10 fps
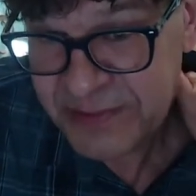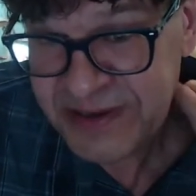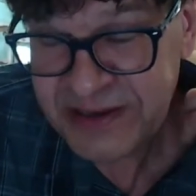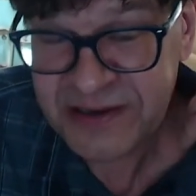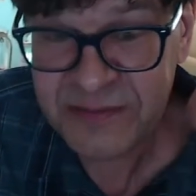I
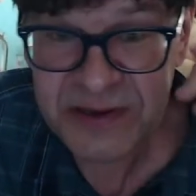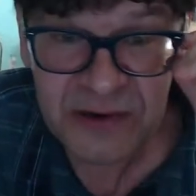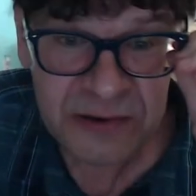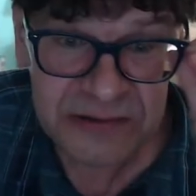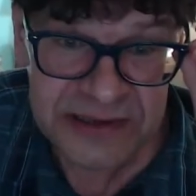mean, it could be
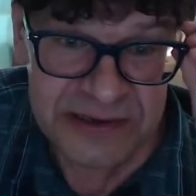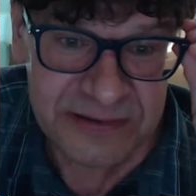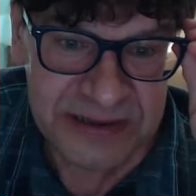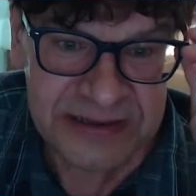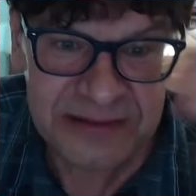
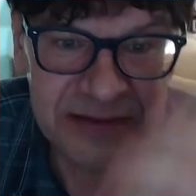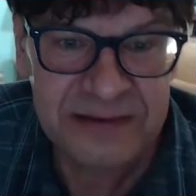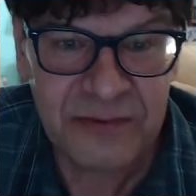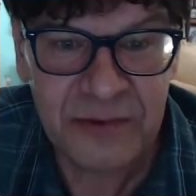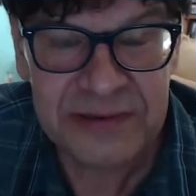earlier than
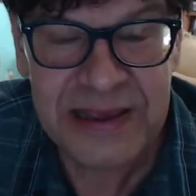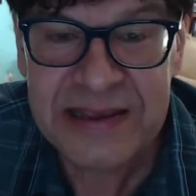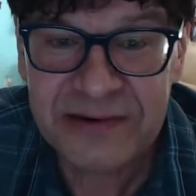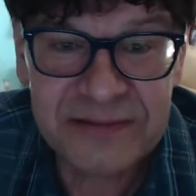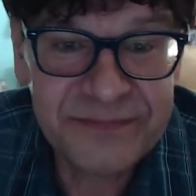or
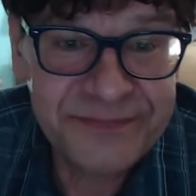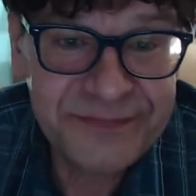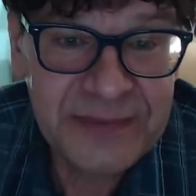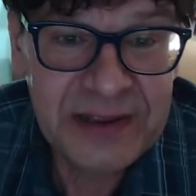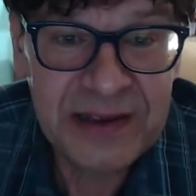later.
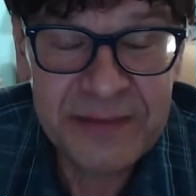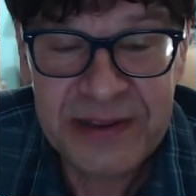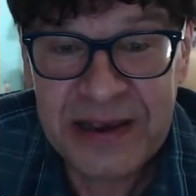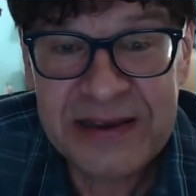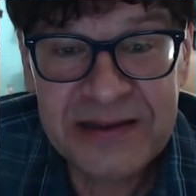I
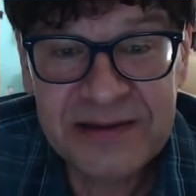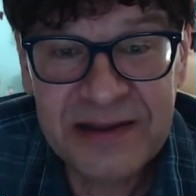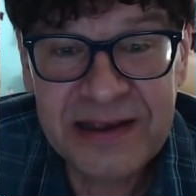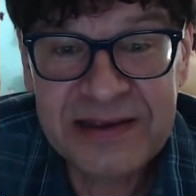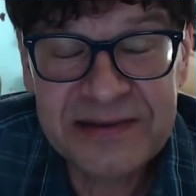mean, I can
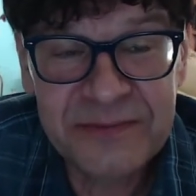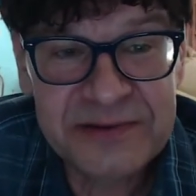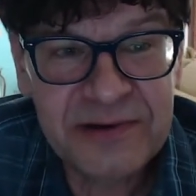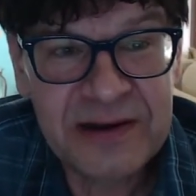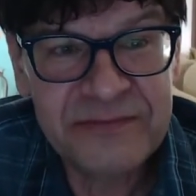I can
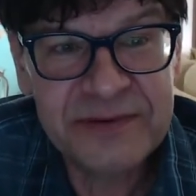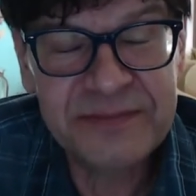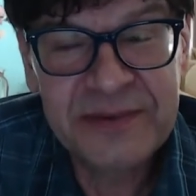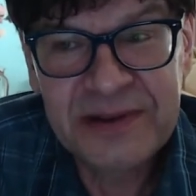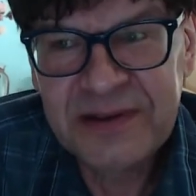withdraw
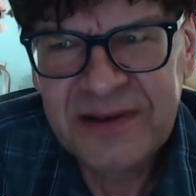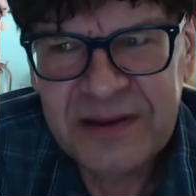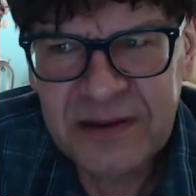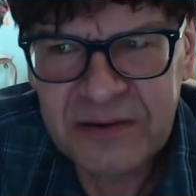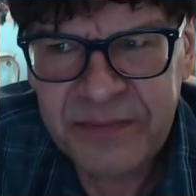from,
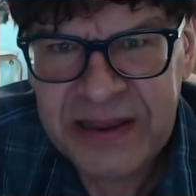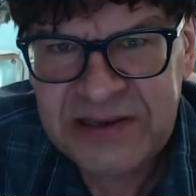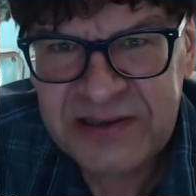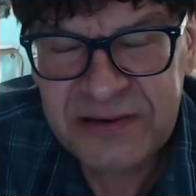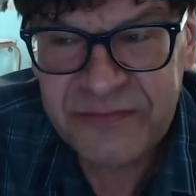you know,
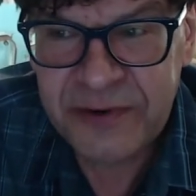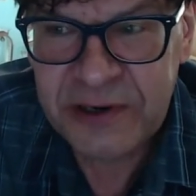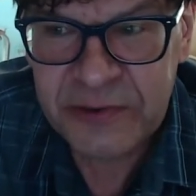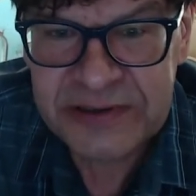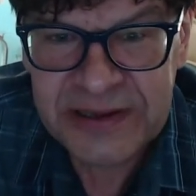pension and four oh one